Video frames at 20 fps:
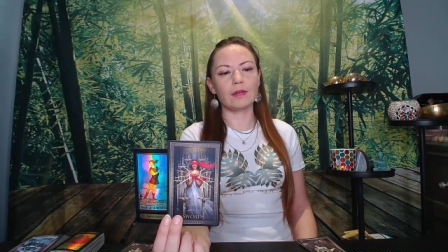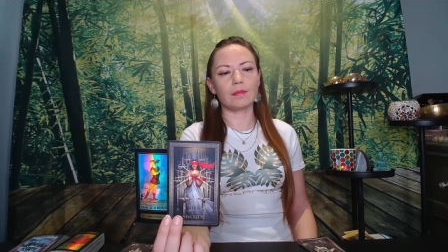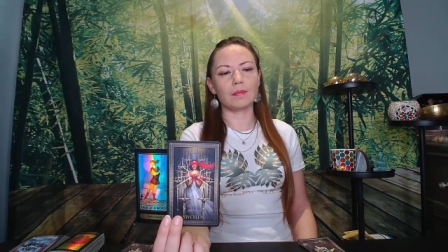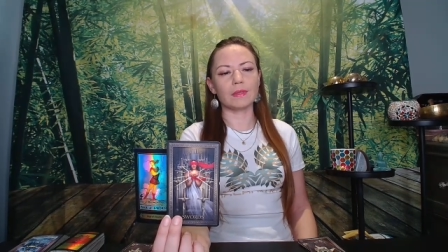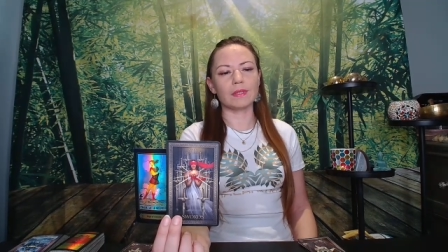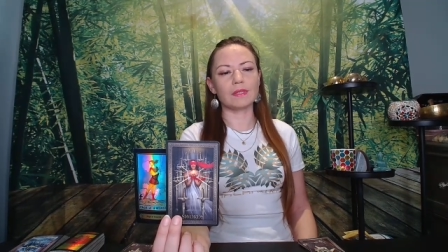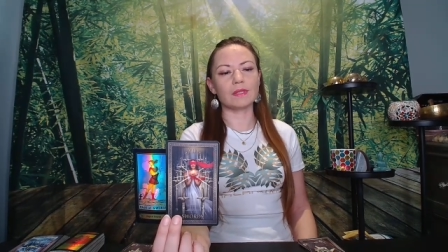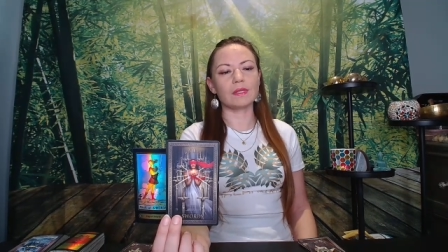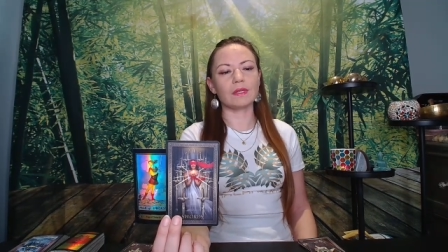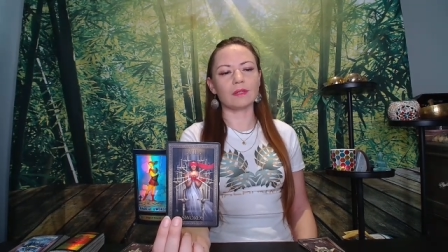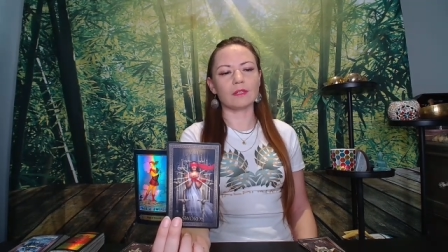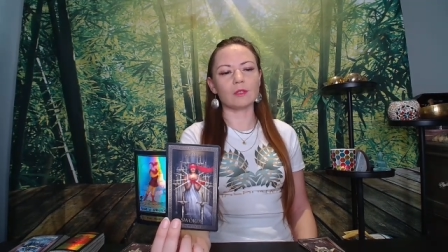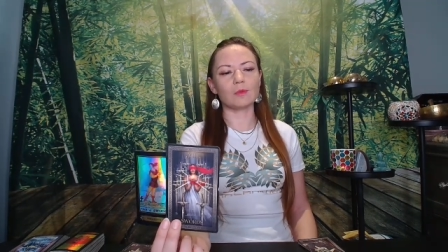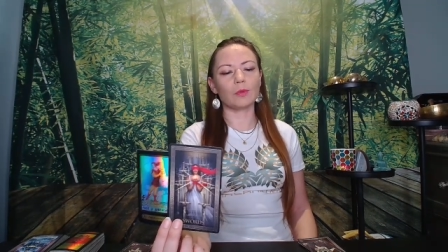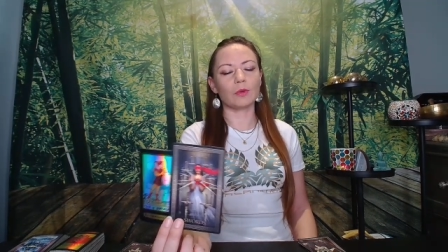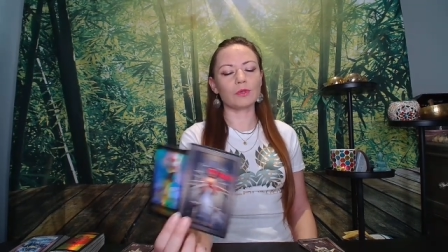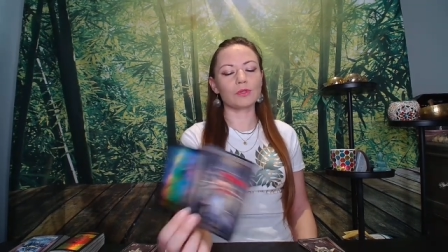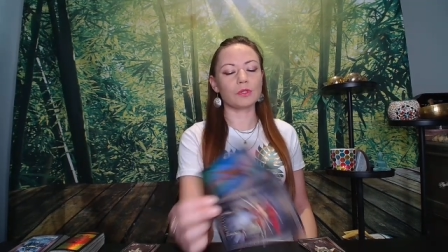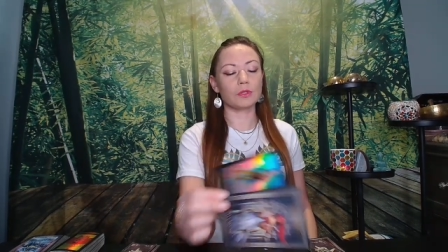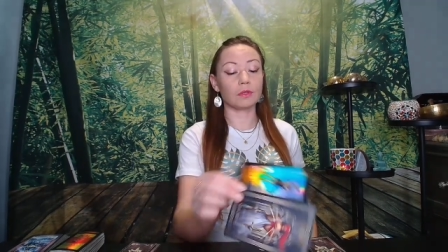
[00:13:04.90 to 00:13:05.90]
But still, it's
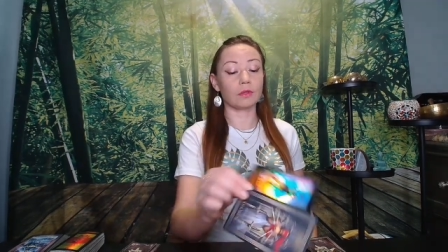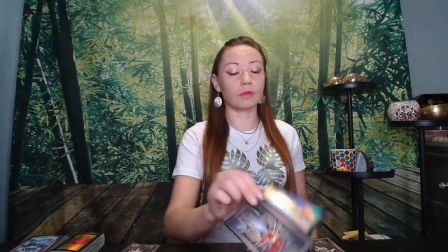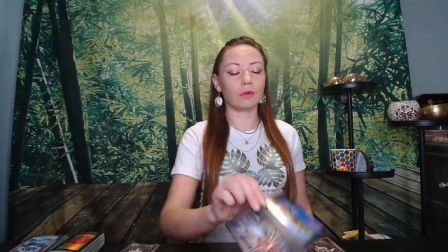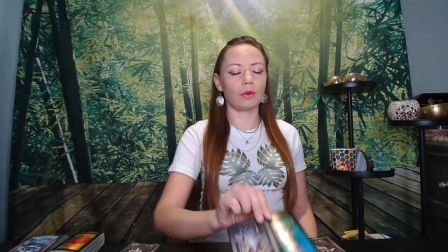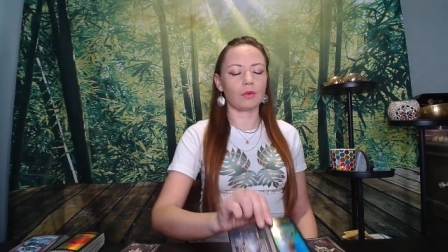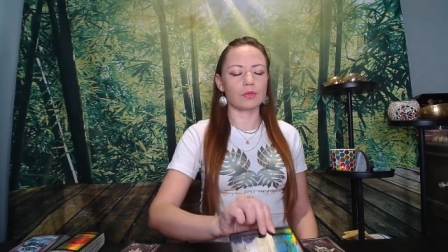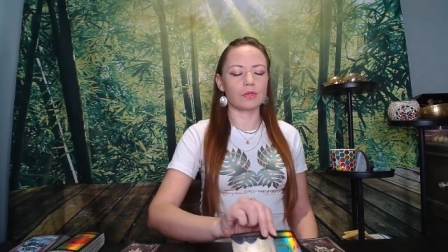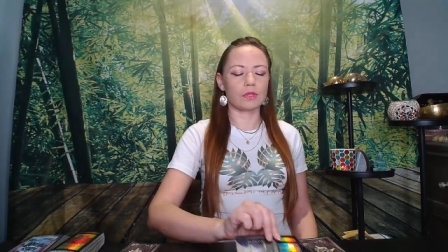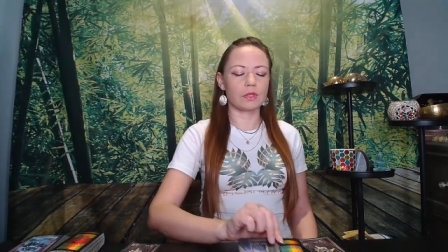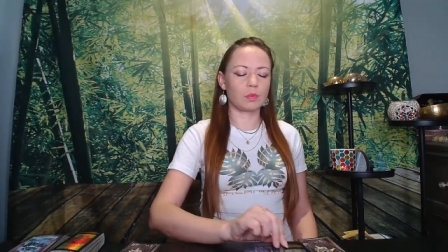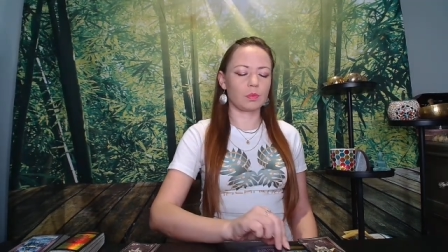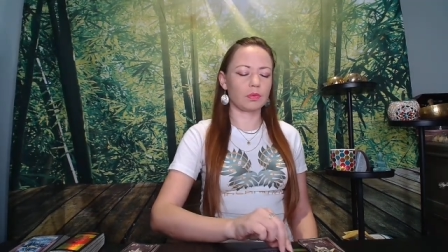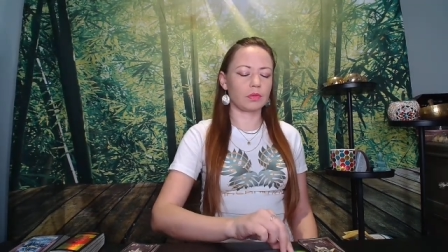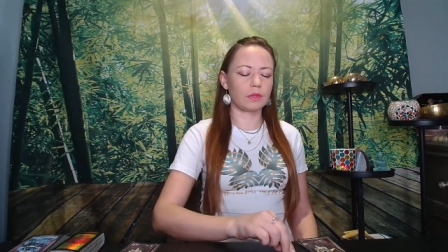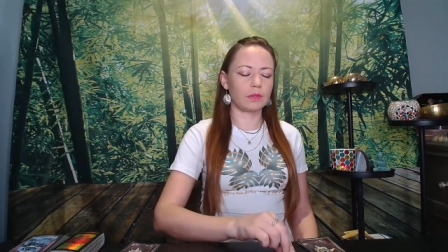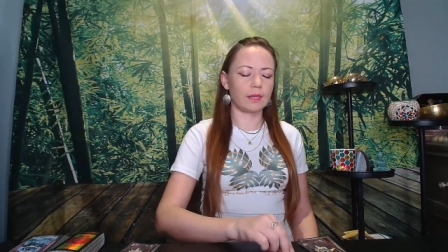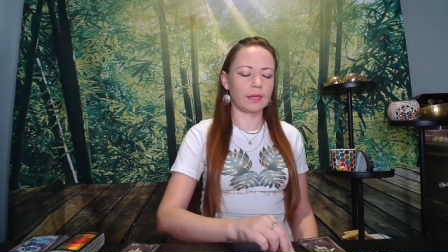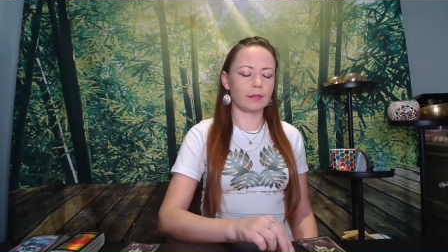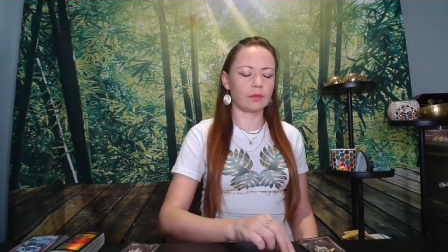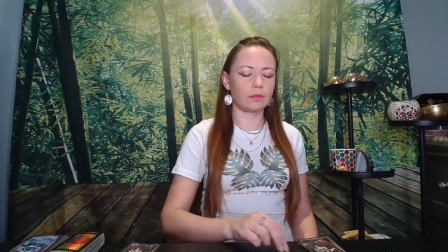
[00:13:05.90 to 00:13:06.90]
personal growth. Let's put
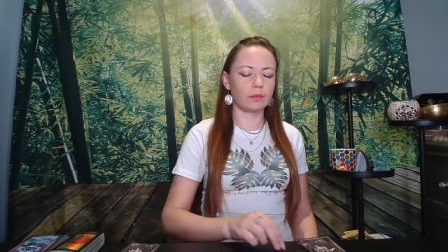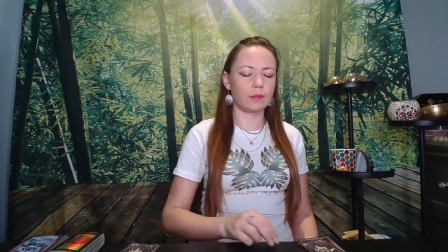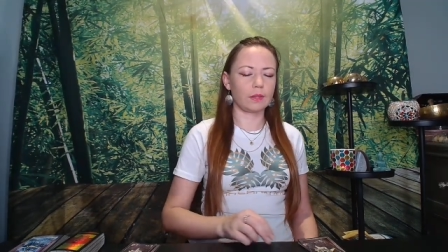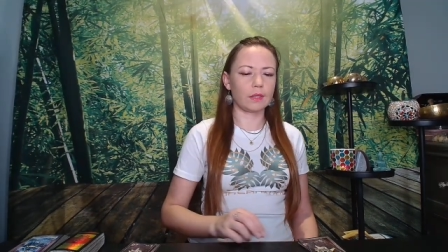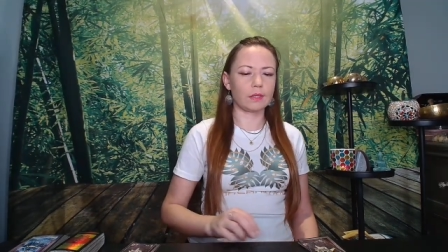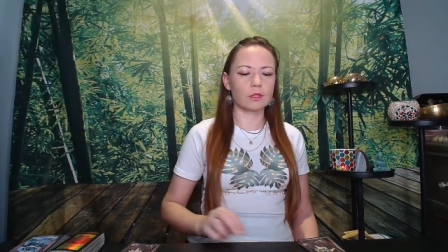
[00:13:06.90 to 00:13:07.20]
it that way.